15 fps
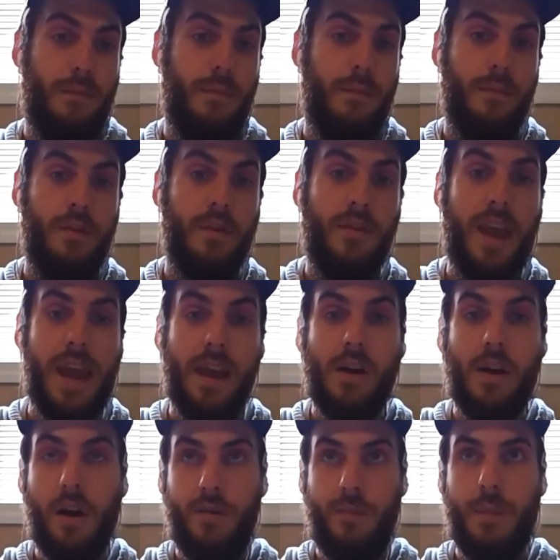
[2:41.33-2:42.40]
does A
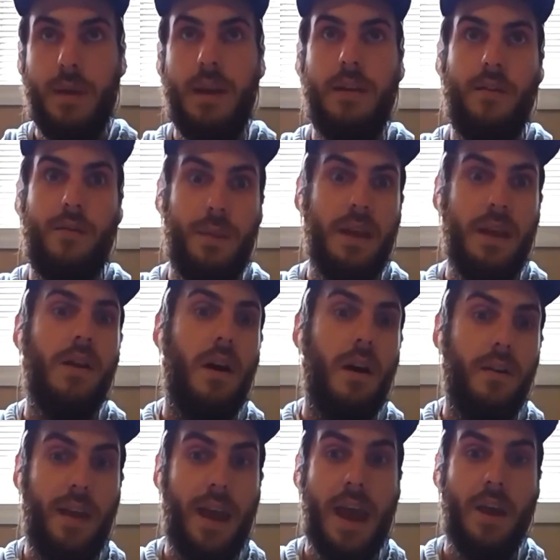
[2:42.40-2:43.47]
cause B? Does B
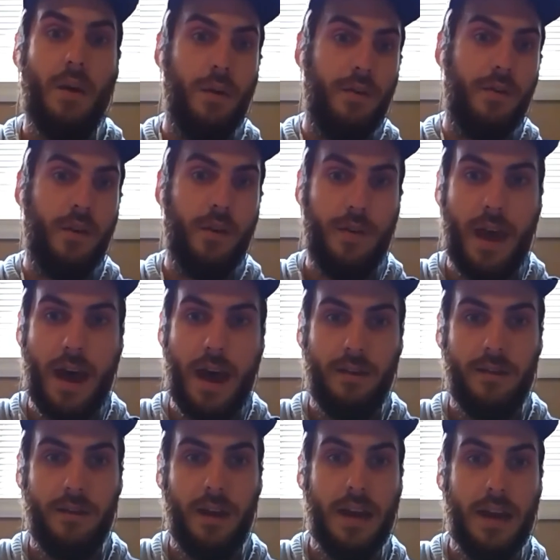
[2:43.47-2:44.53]
cause A? Or is there that
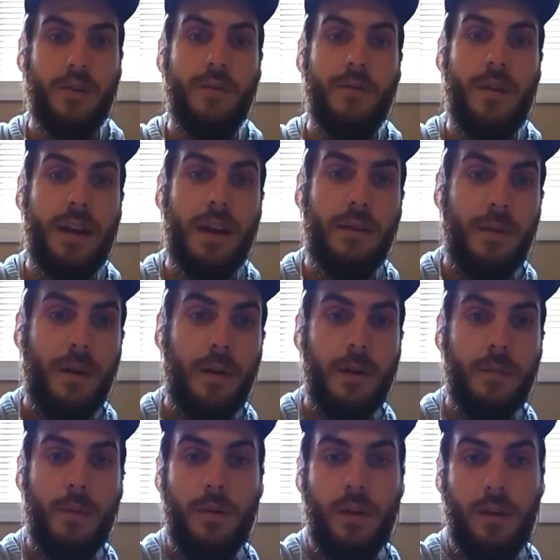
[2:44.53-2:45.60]
intervening
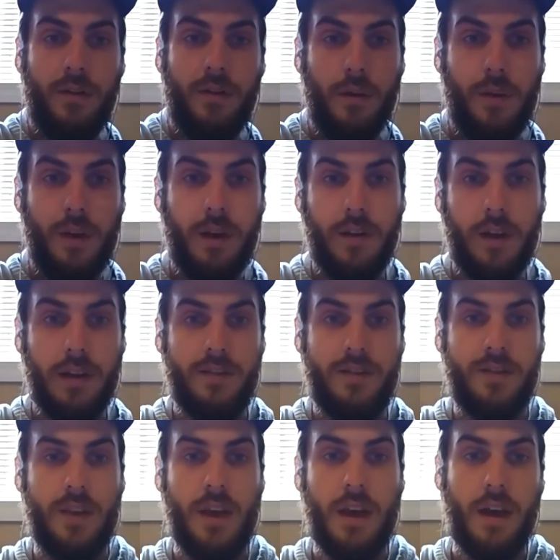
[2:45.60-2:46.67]
variable that's out there
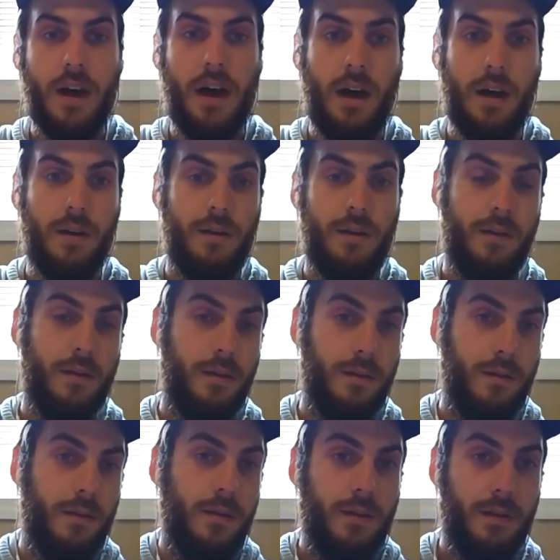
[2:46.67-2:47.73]
that's uh,
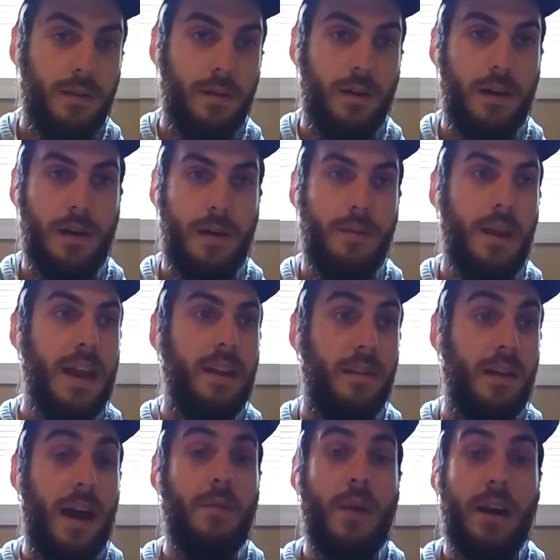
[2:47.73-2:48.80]
uh,
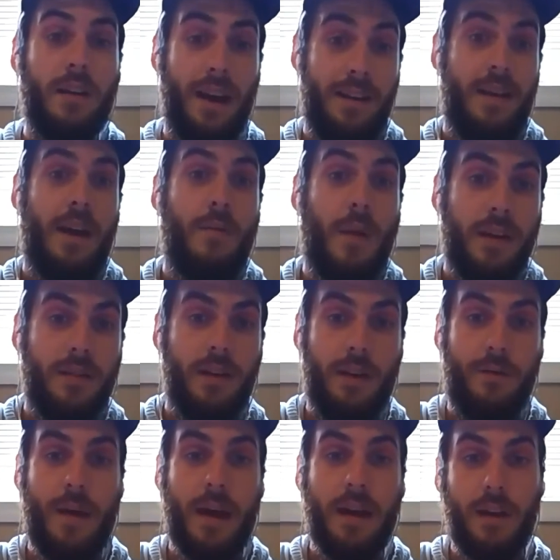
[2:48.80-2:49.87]
direct, indirectly
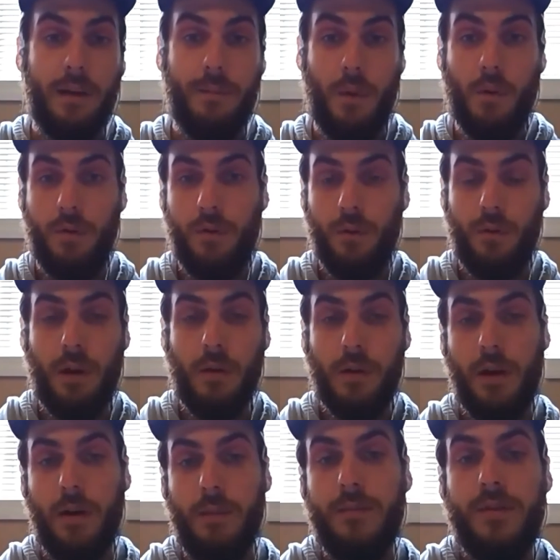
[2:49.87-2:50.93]
affecting both those
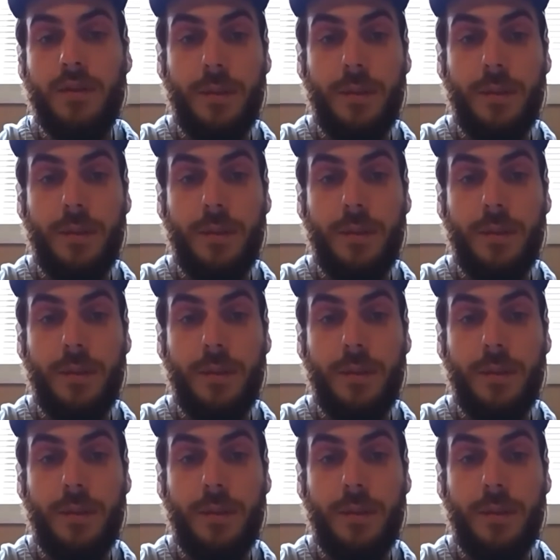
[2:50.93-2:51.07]
outcomes?